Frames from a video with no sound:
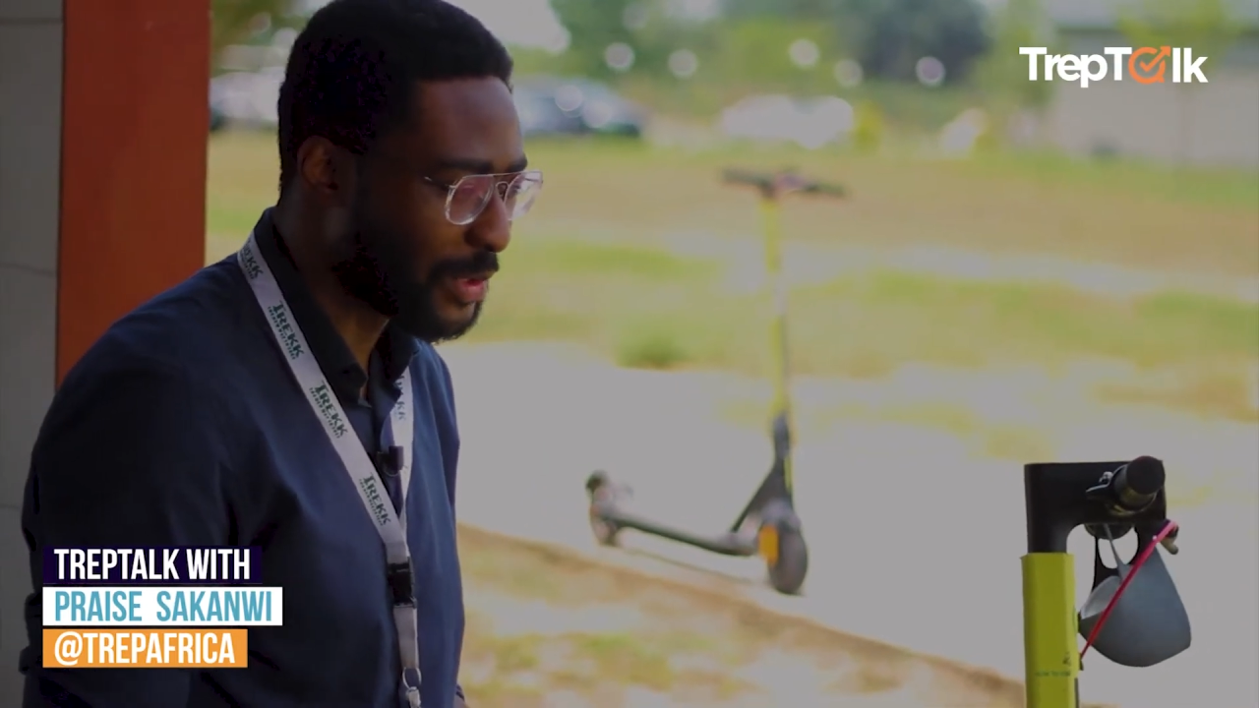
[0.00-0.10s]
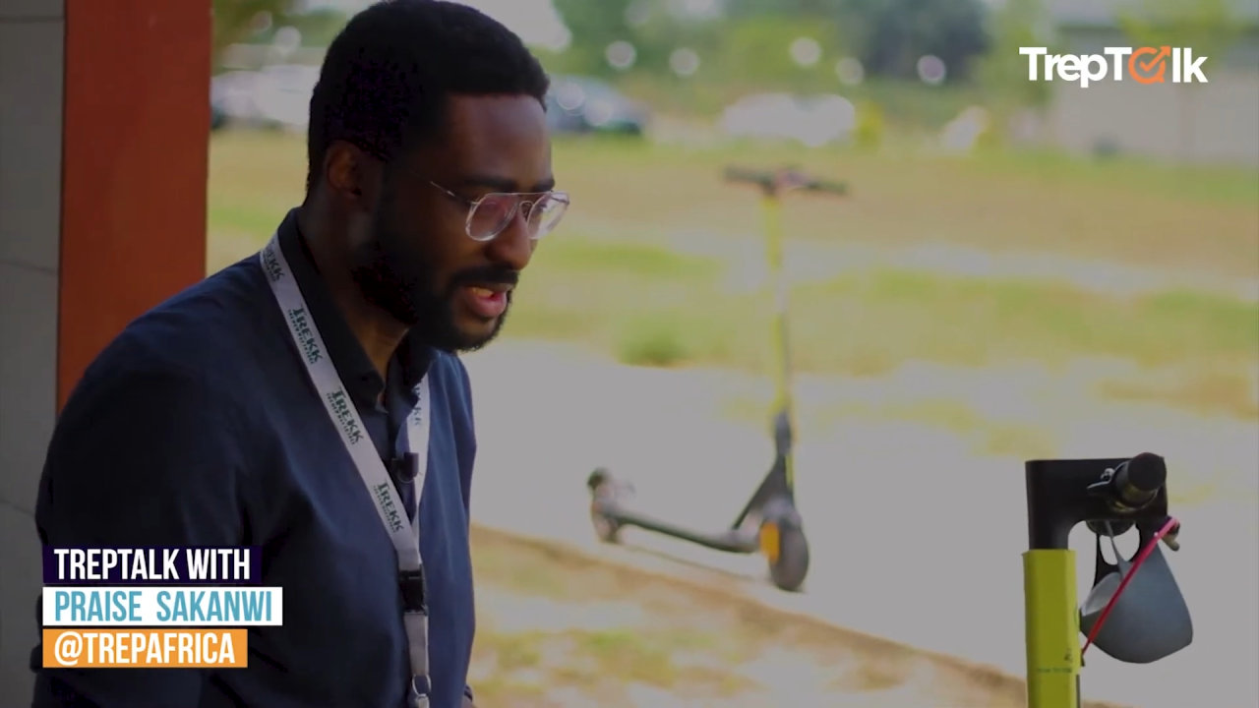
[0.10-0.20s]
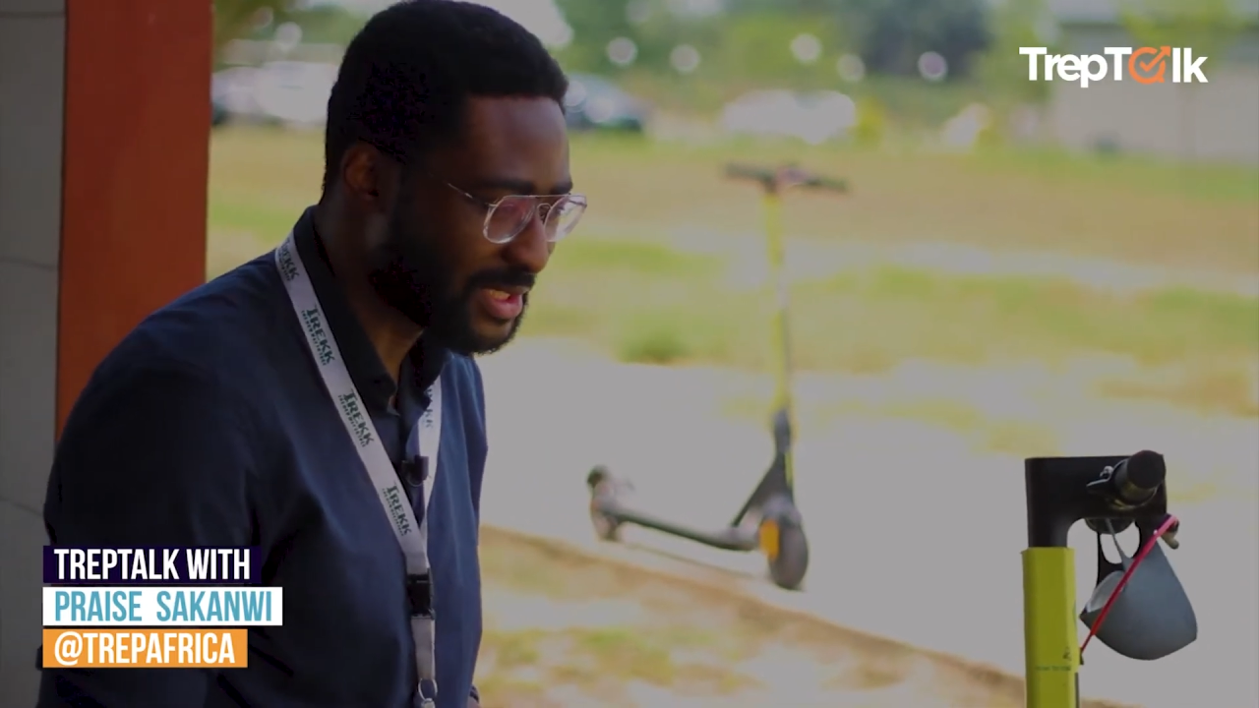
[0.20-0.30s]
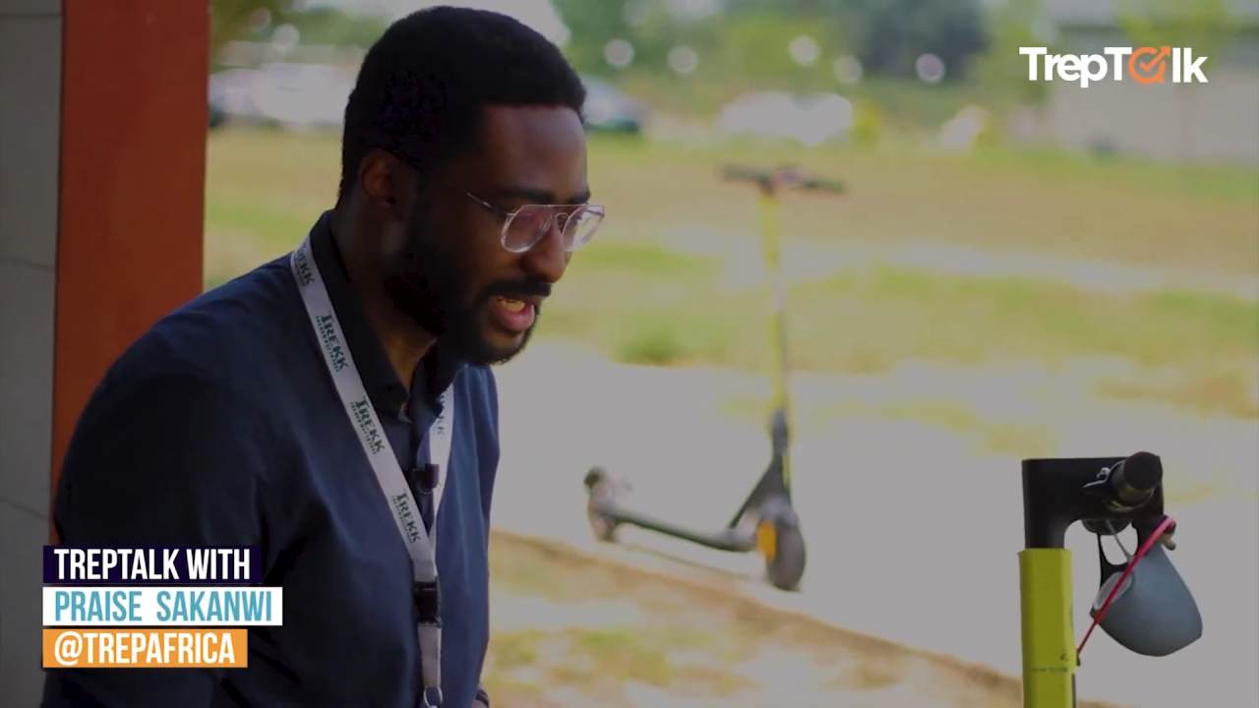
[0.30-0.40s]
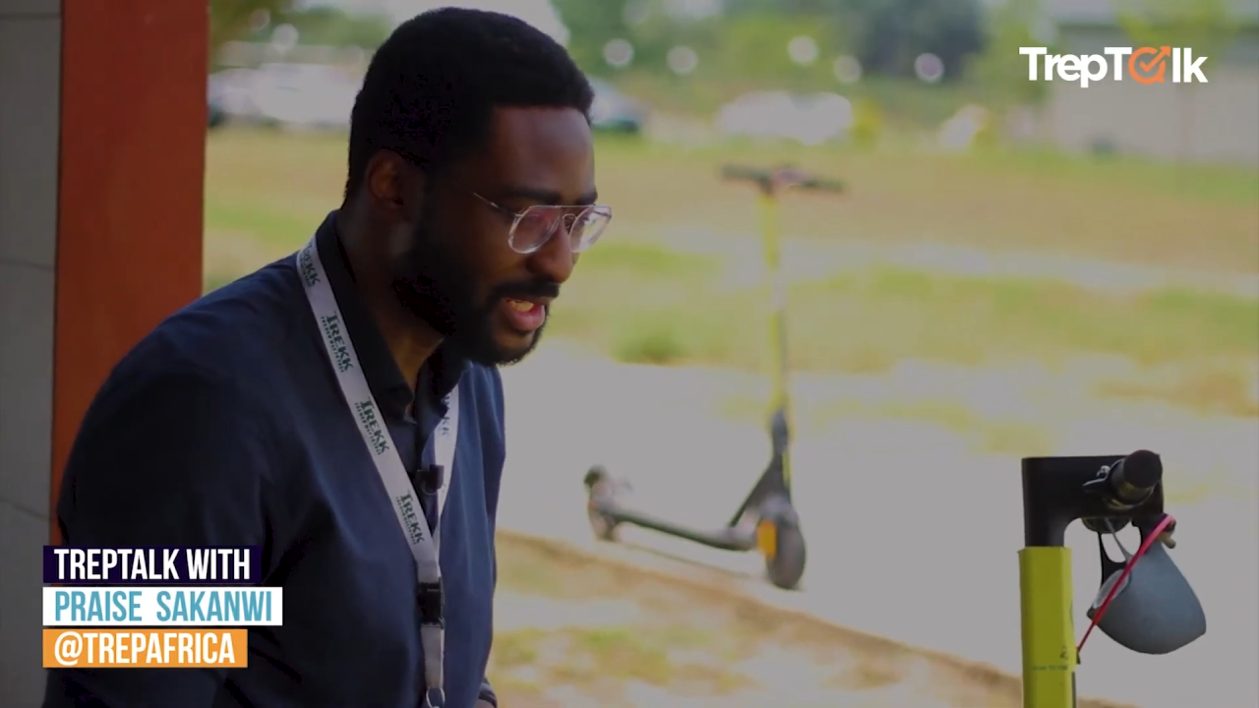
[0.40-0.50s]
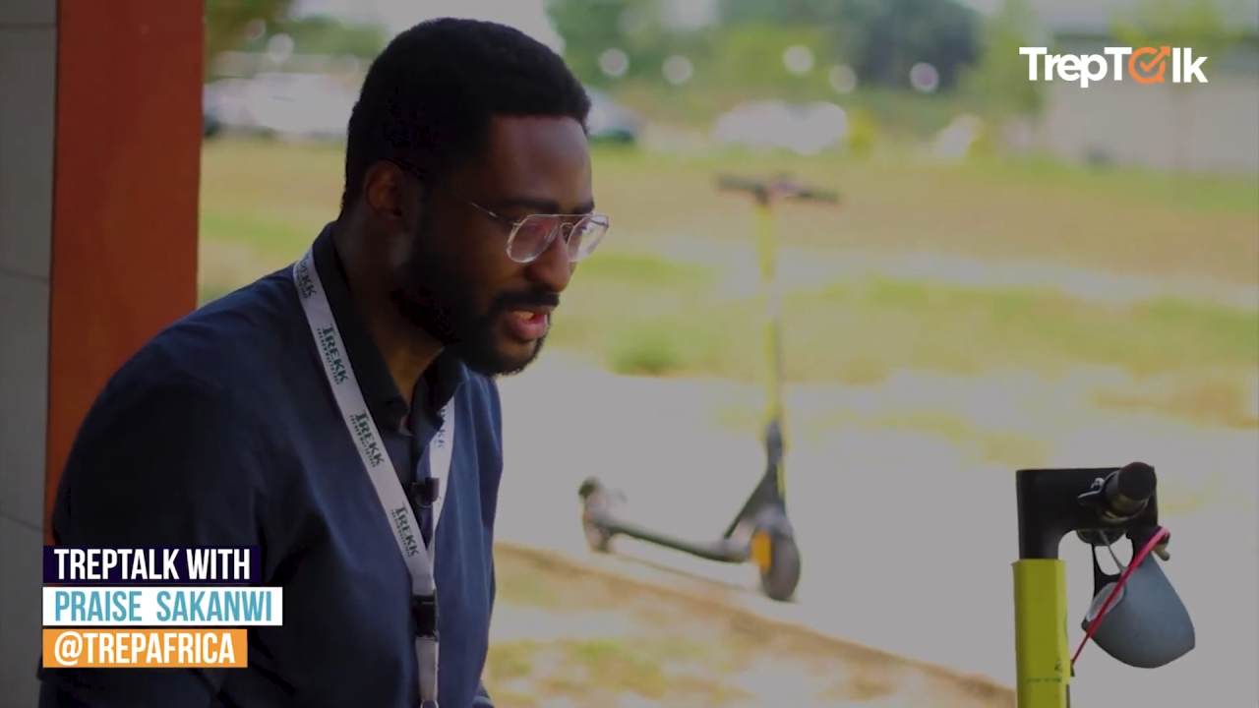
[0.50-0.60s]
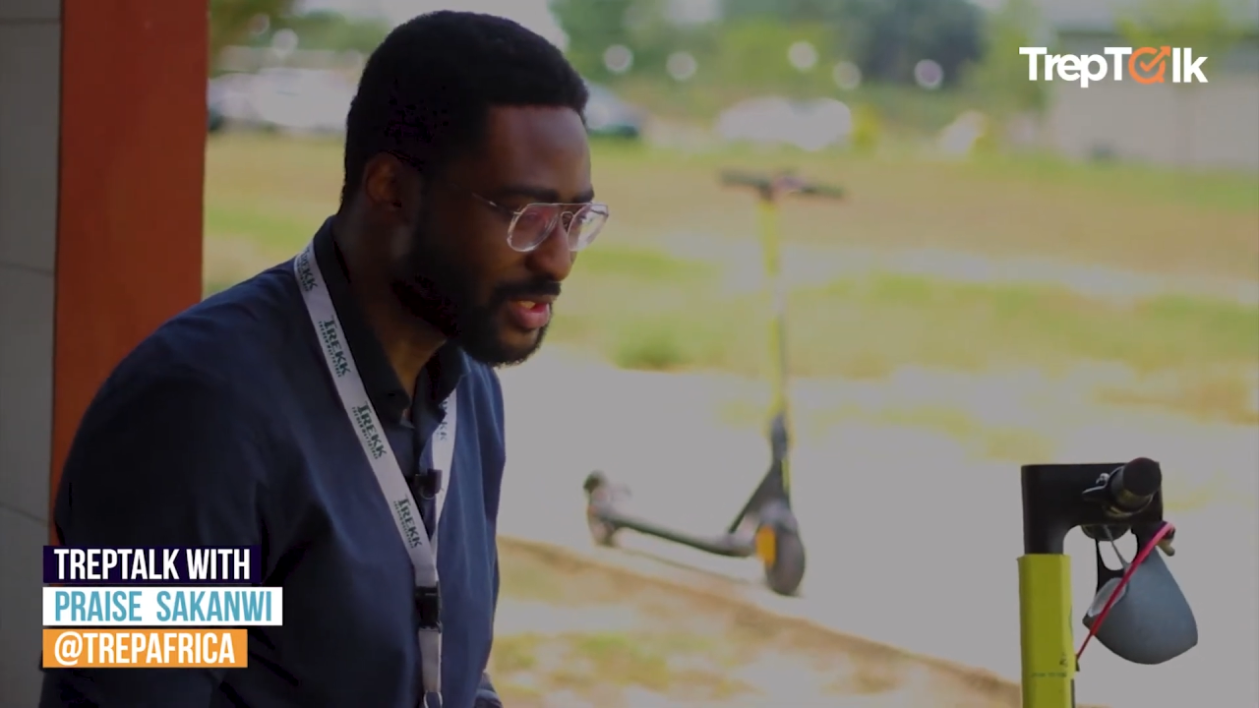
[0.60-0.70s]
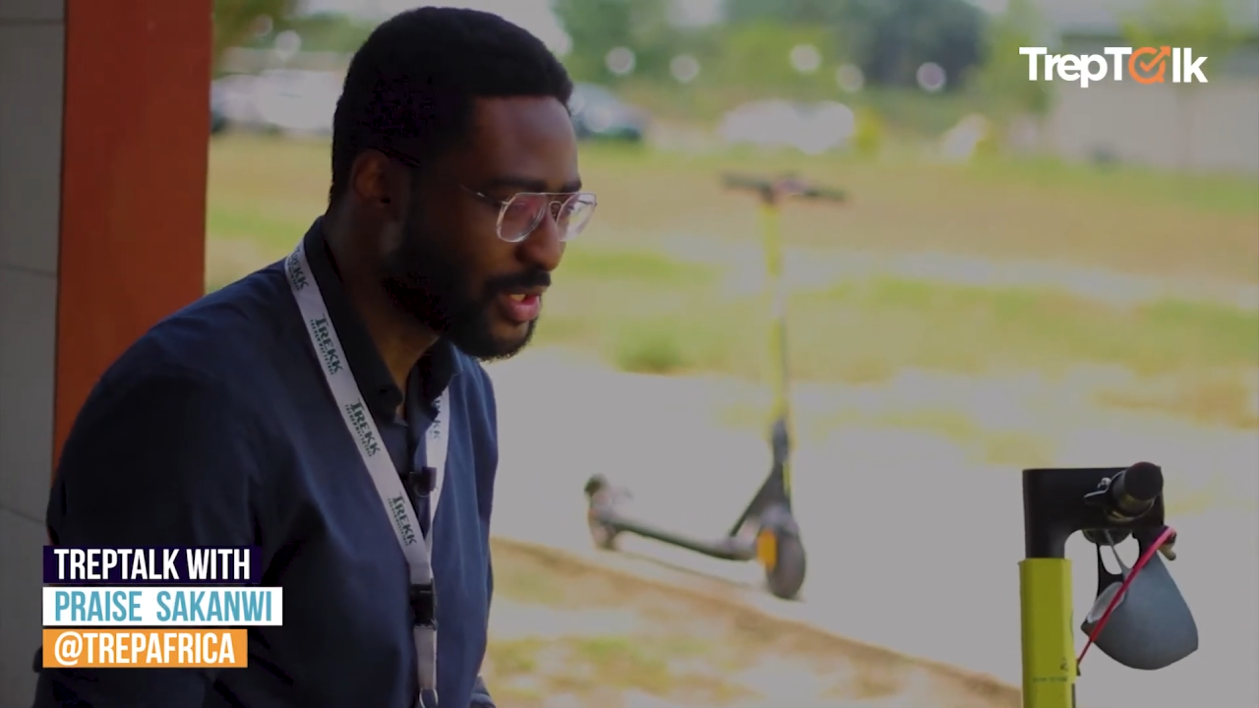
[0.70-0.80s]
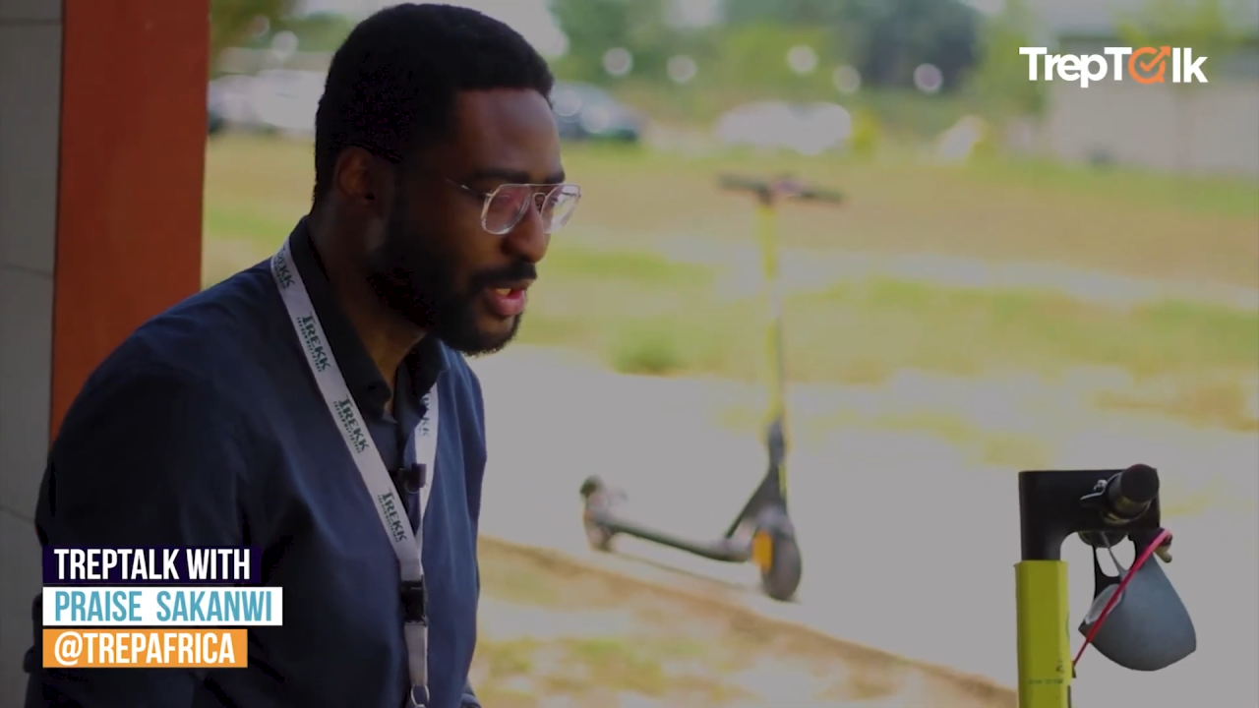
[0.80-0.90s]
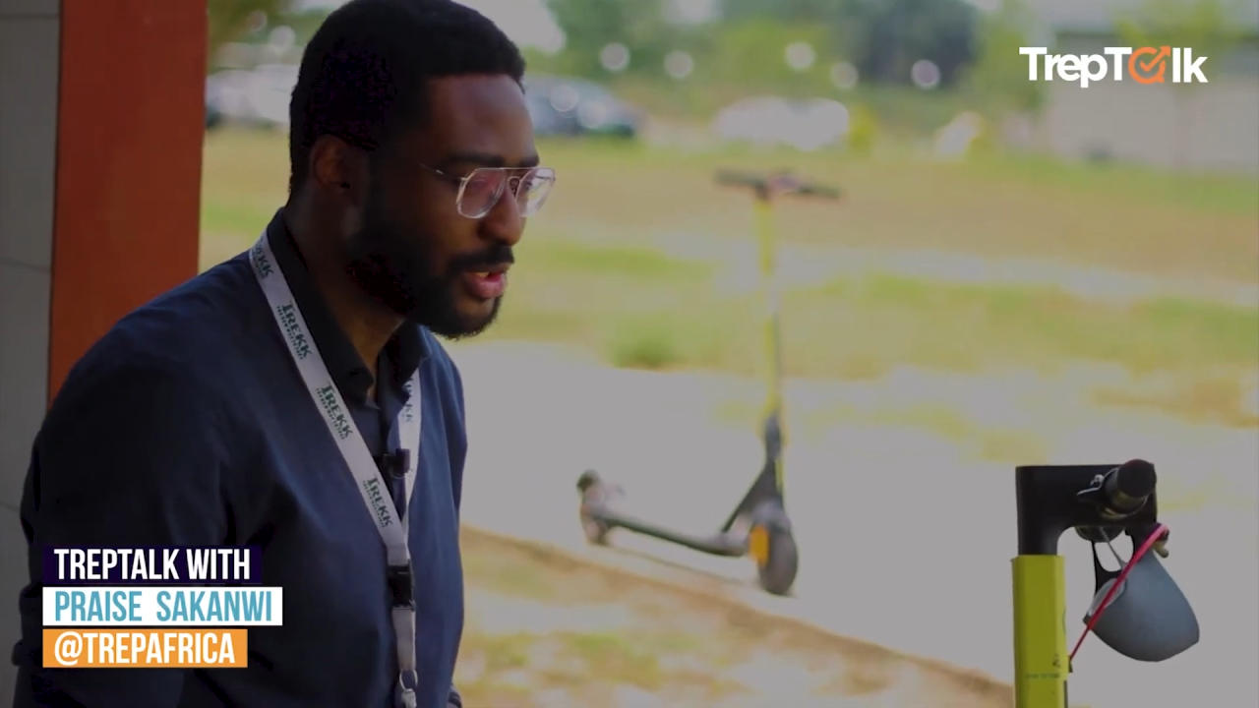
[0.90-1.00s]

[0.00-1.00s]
logistics